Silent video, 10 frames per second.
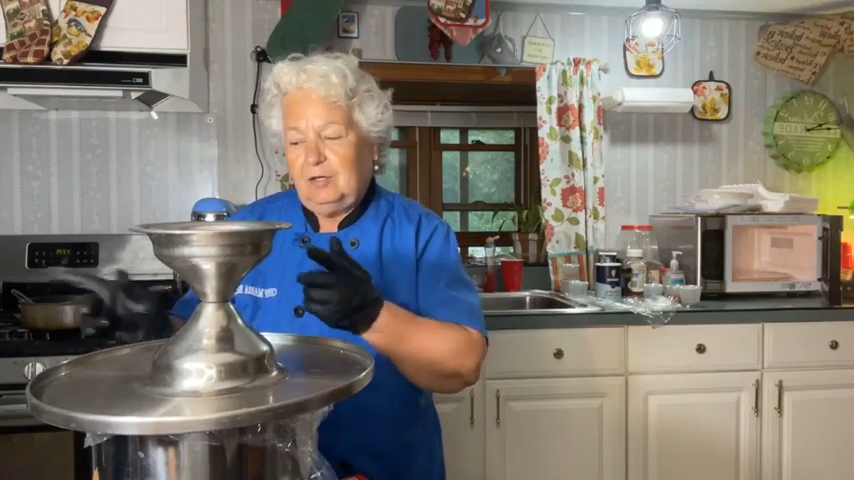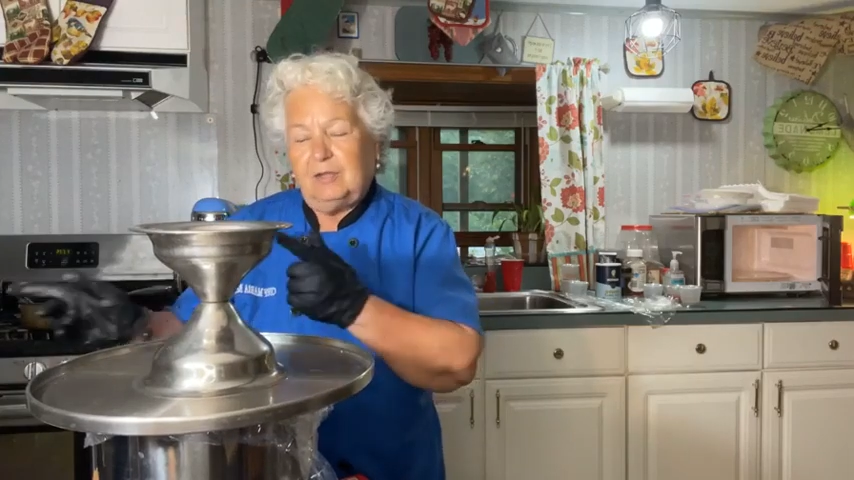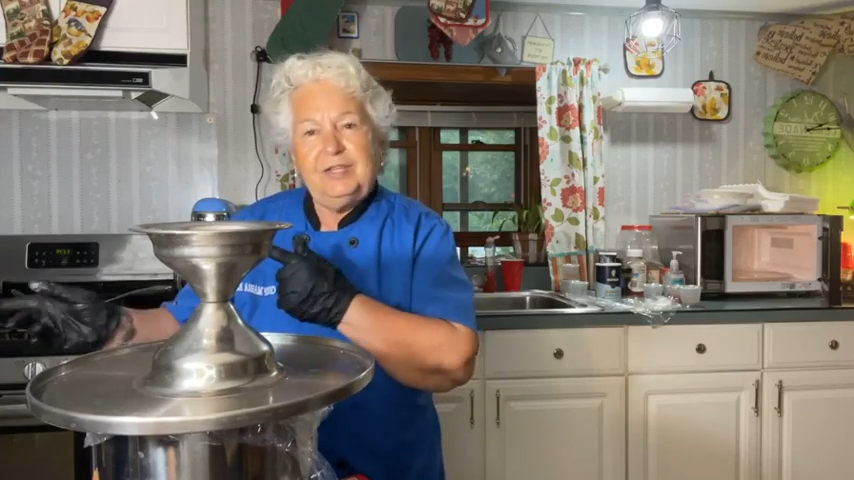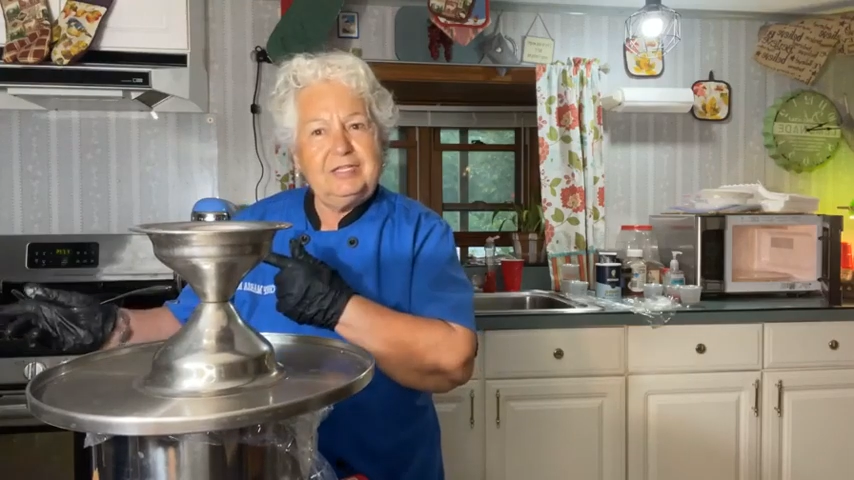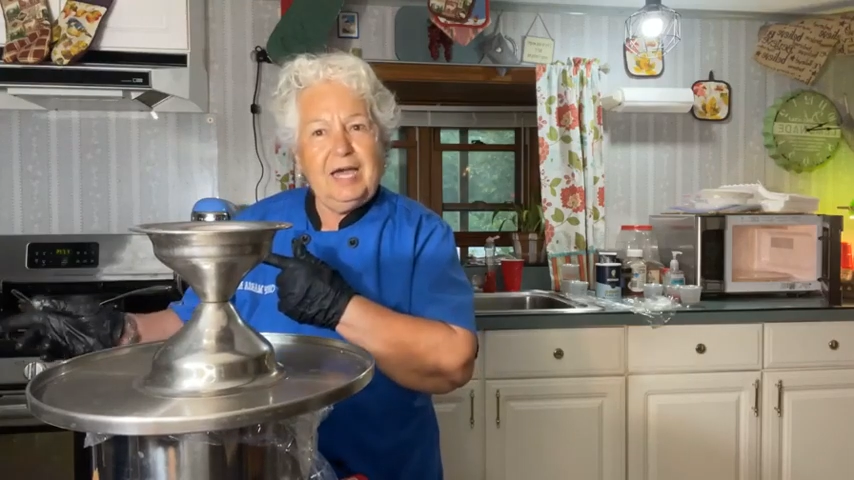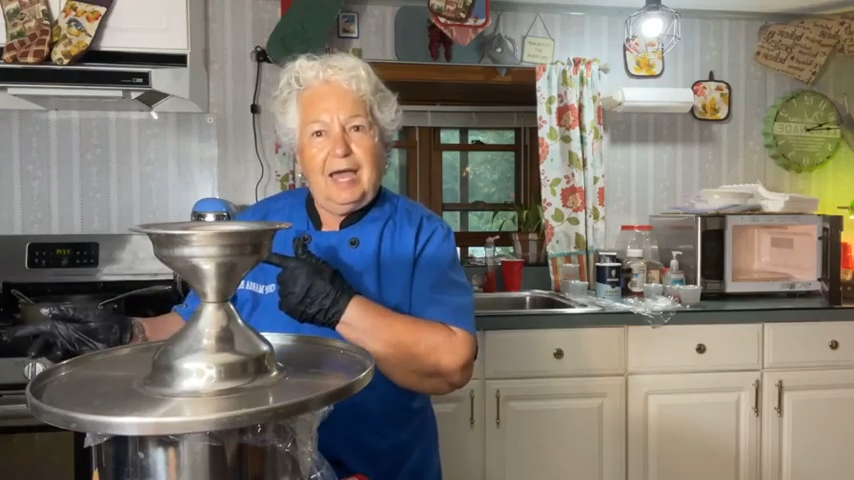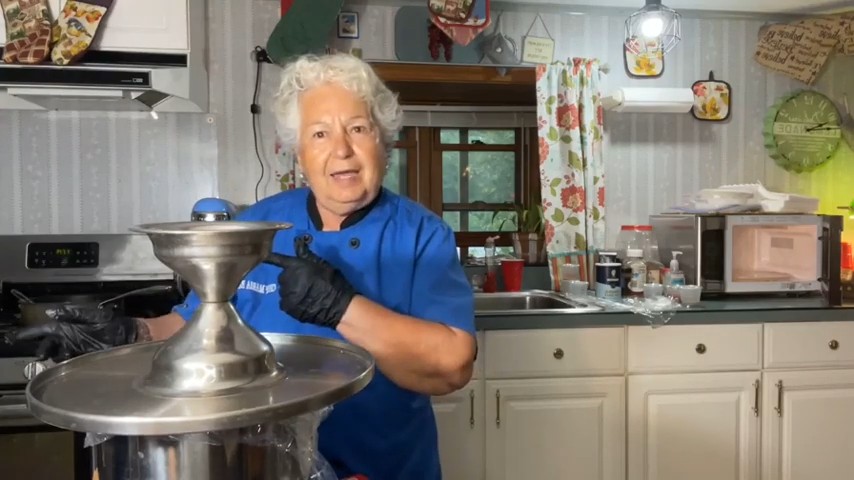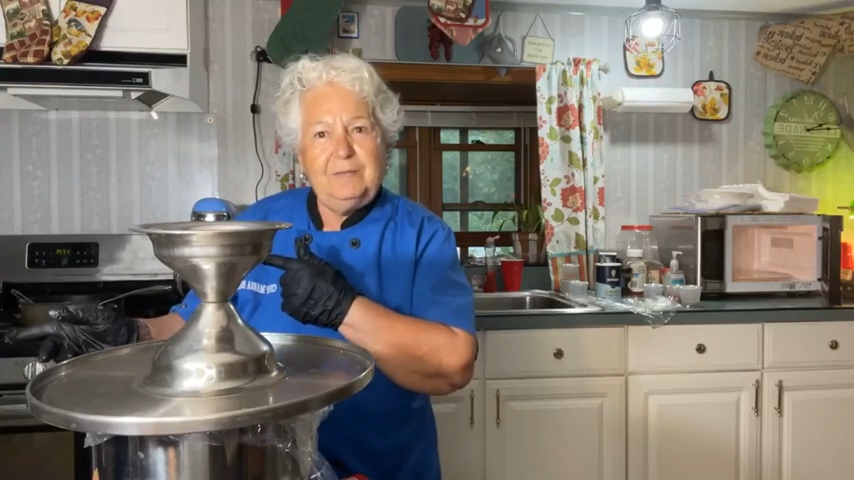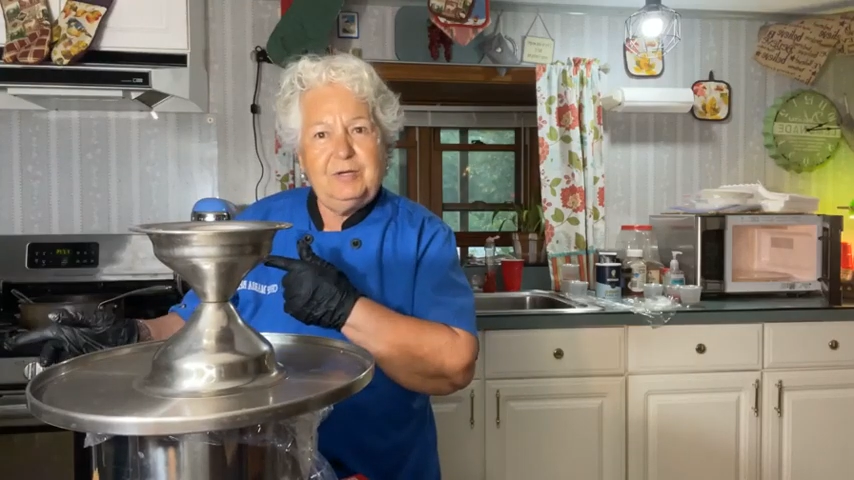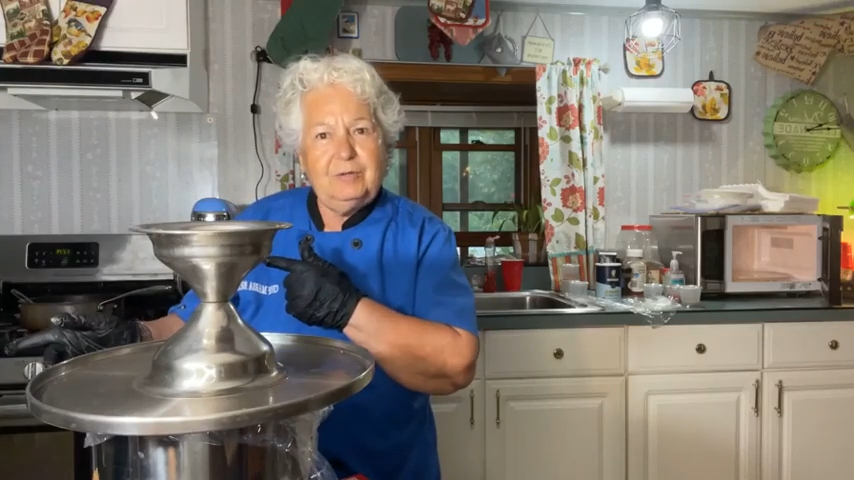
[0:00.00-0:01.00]
Not the
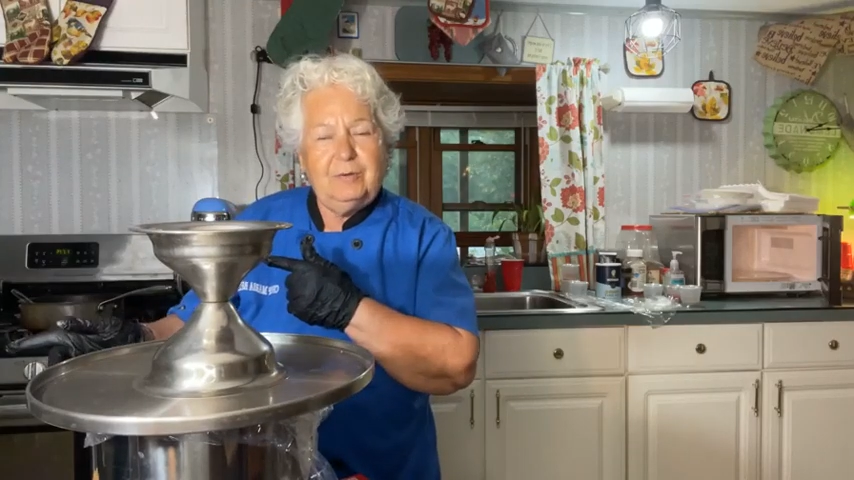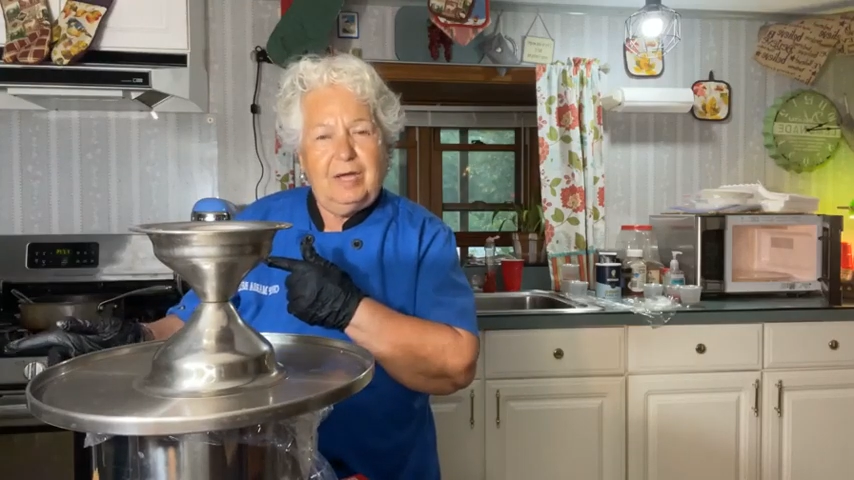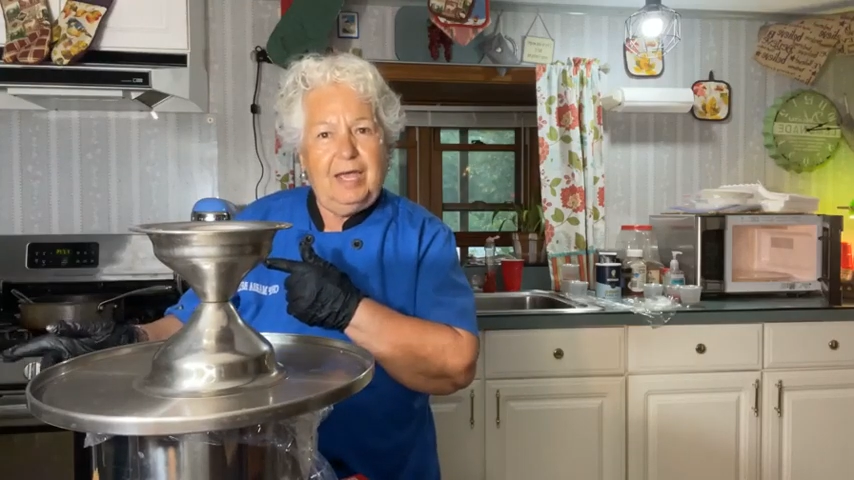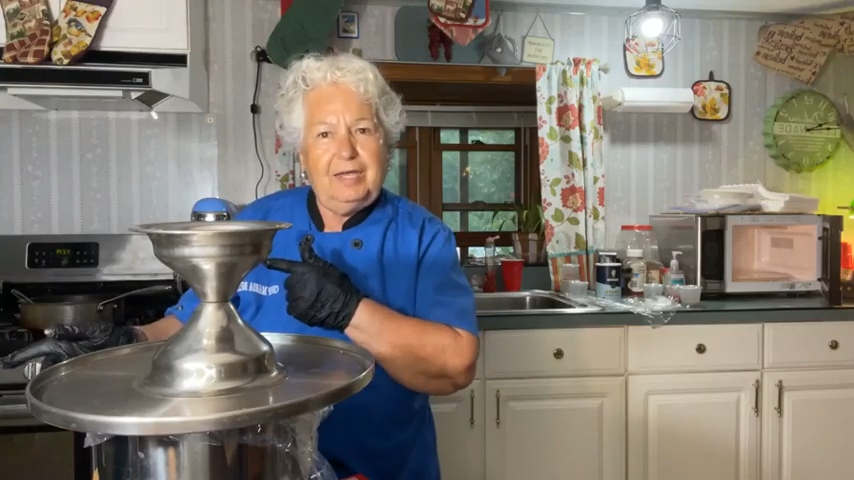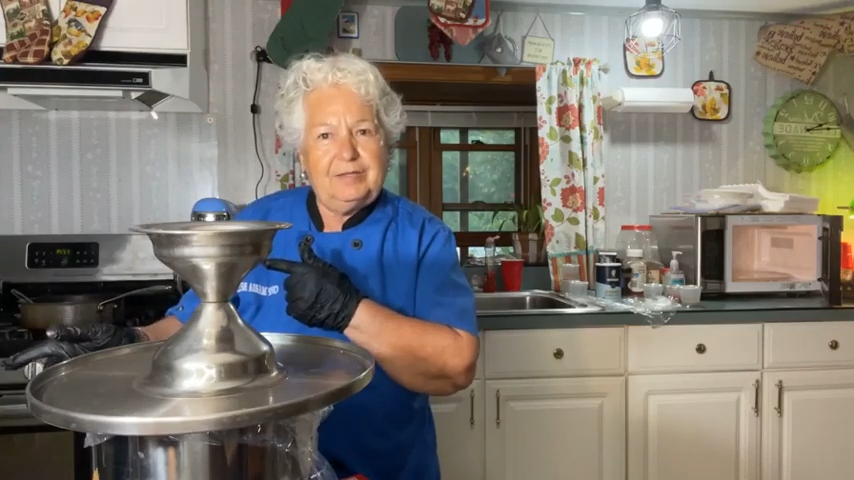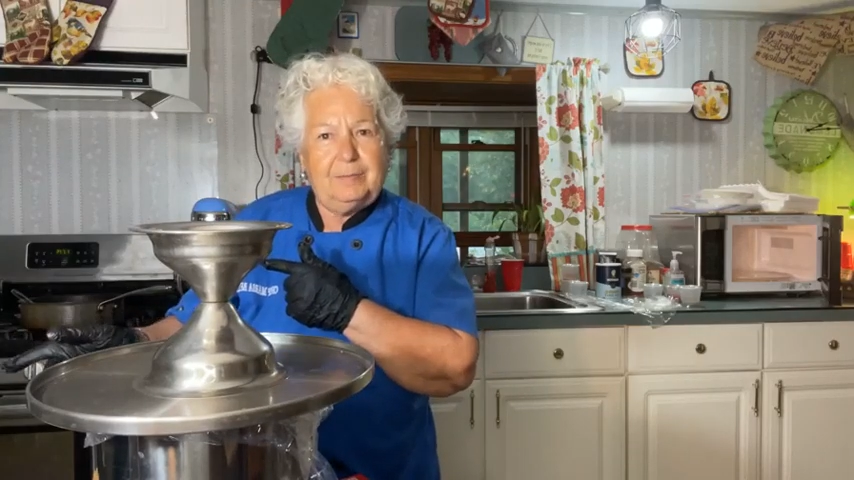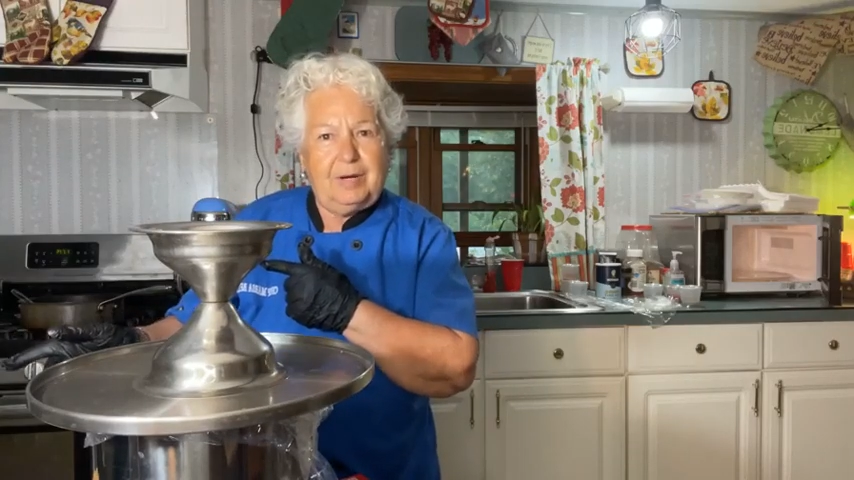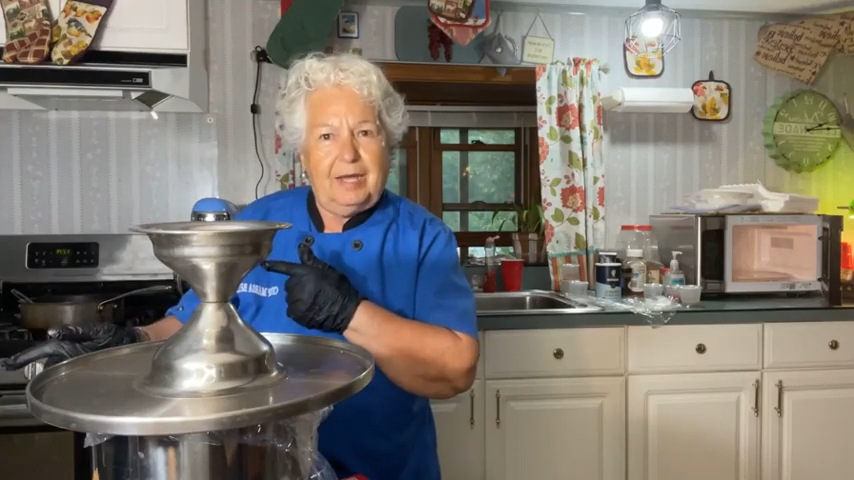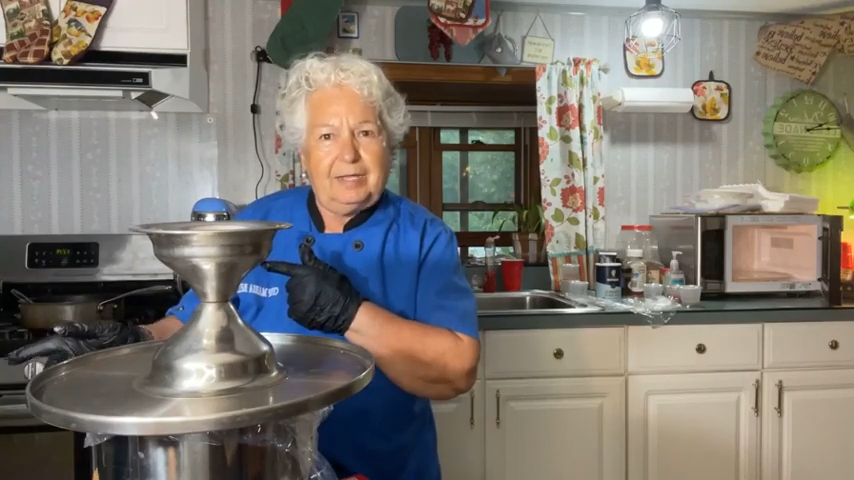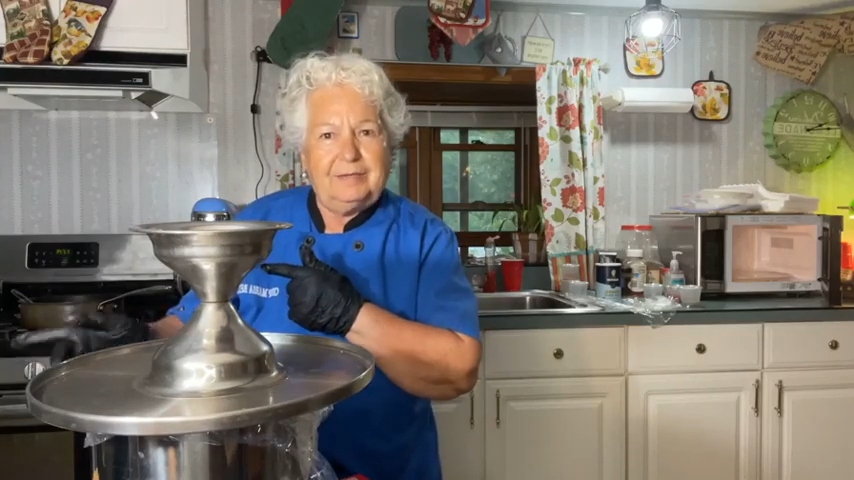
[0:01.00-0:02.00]
time you ate the
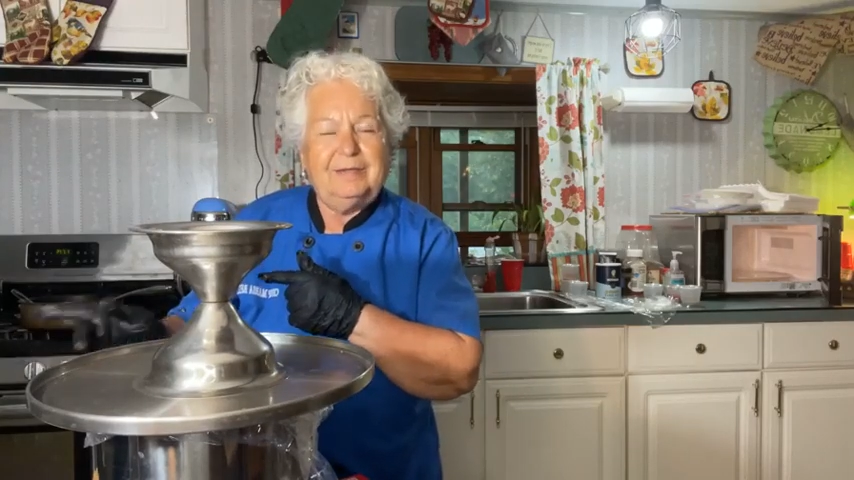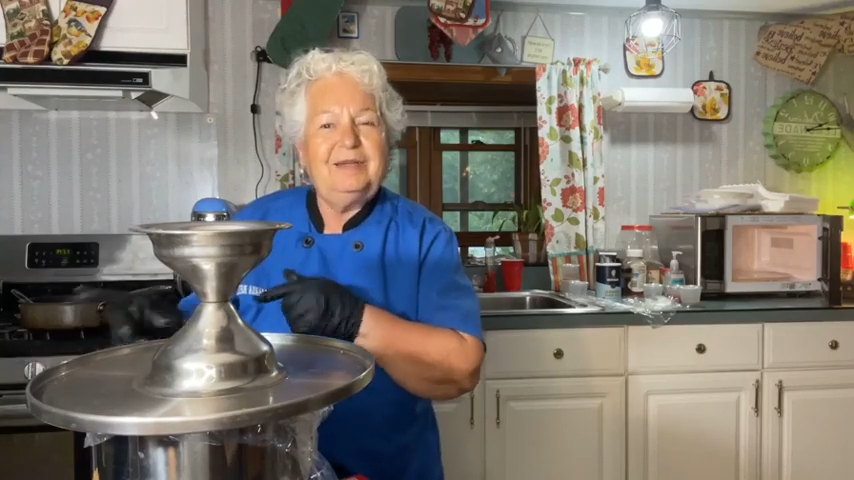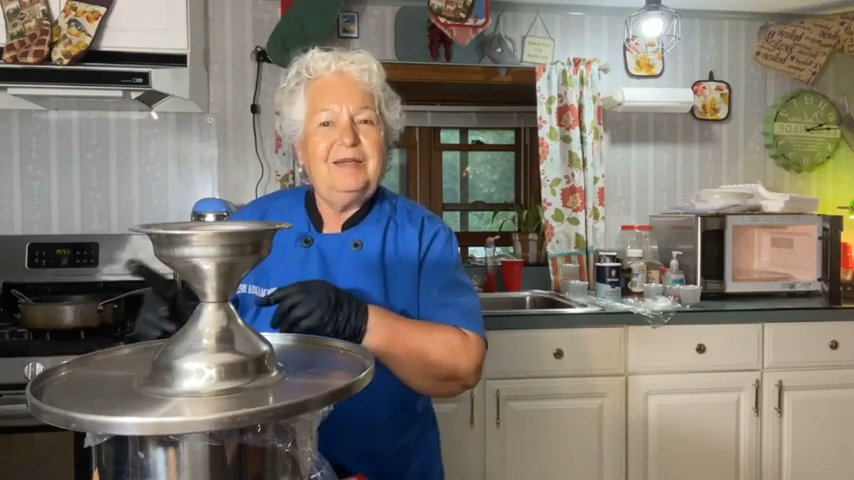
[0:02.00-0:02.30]
bread,